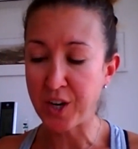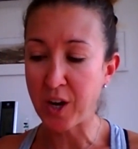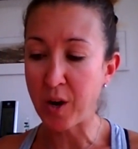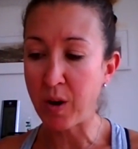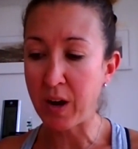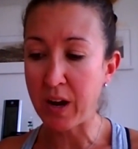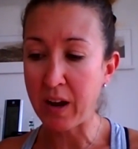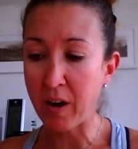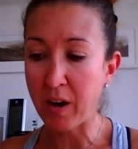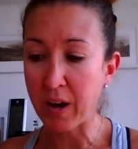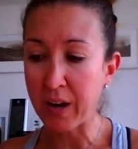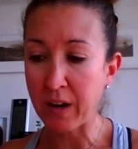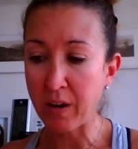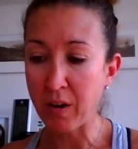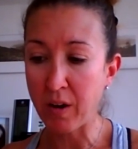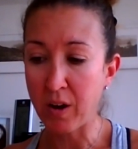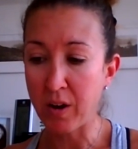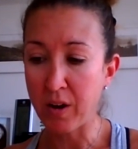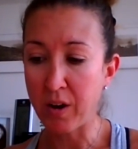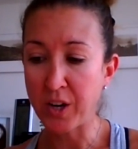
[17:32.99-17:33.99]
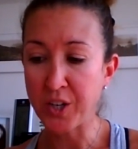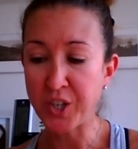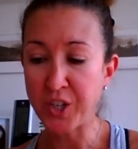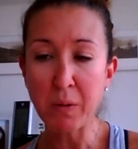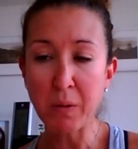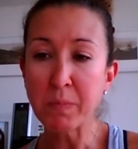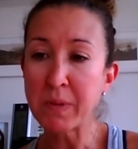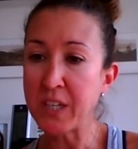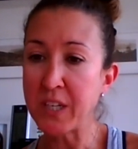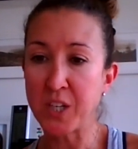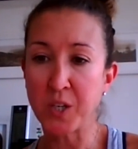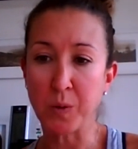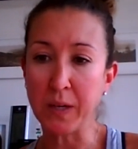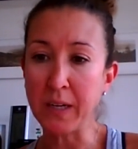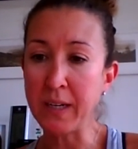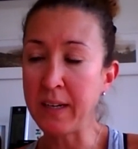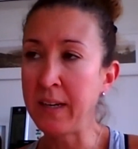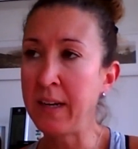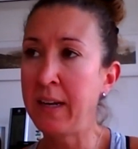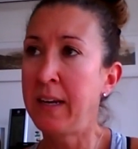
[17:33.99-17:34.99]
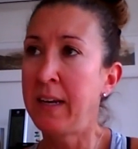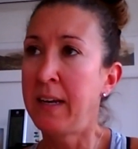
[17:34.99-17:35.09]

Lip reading: I jumped into it